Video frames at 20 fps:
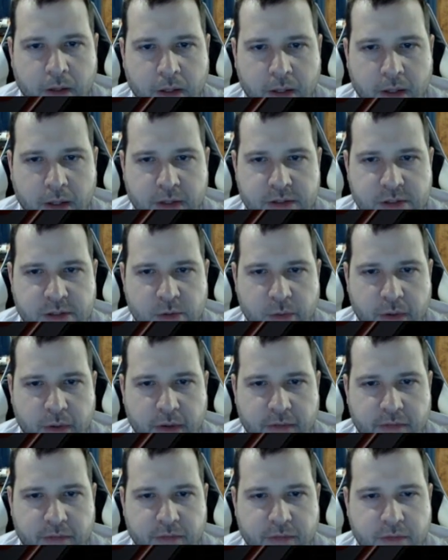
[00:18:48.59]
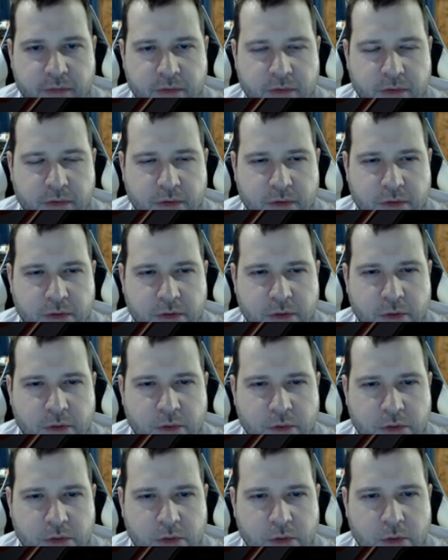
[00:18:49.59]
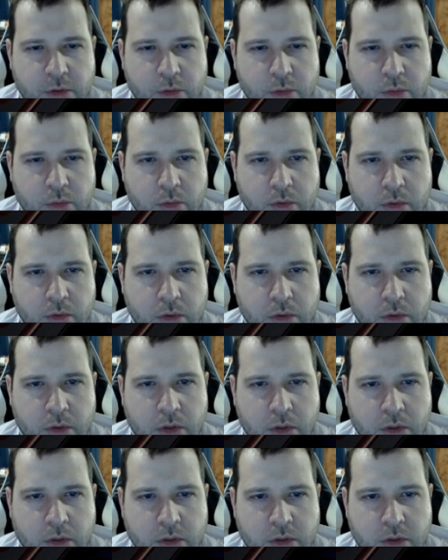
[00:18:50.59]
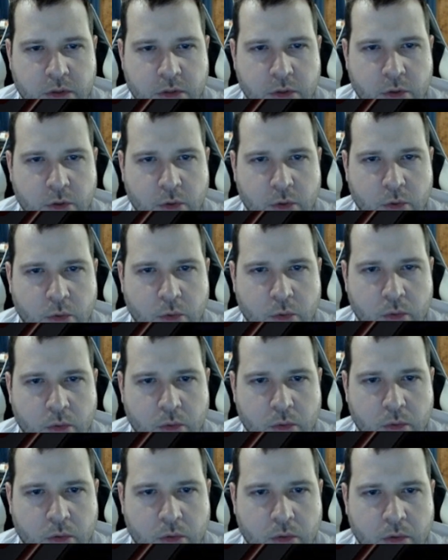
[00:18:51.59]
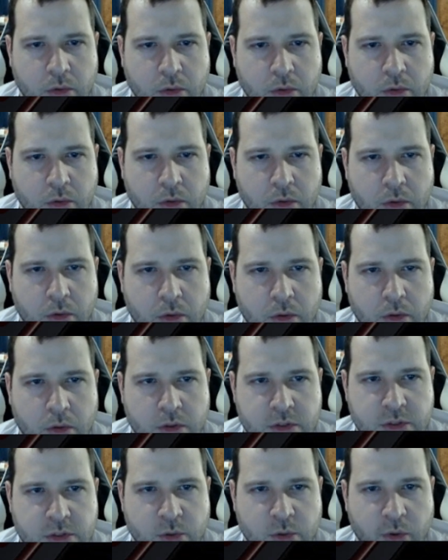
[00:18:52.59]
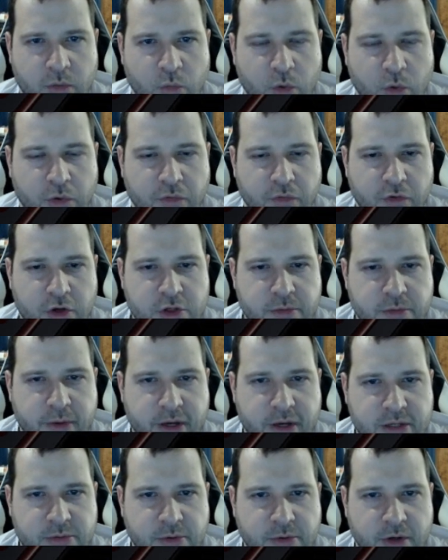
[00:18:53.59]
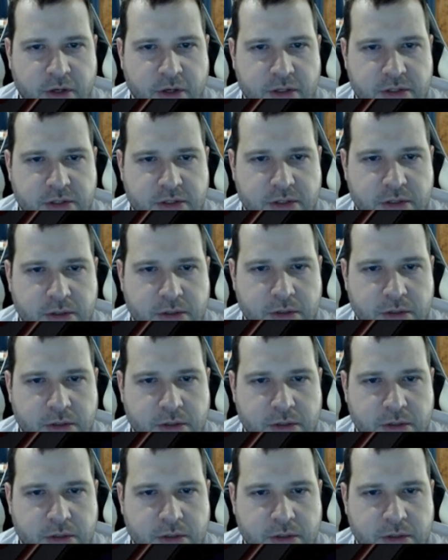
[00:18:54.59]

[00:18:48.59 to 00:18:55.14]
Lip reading: Yeah, let's see what we have. 2, 2. 2. So we have 1 Frigibax prized.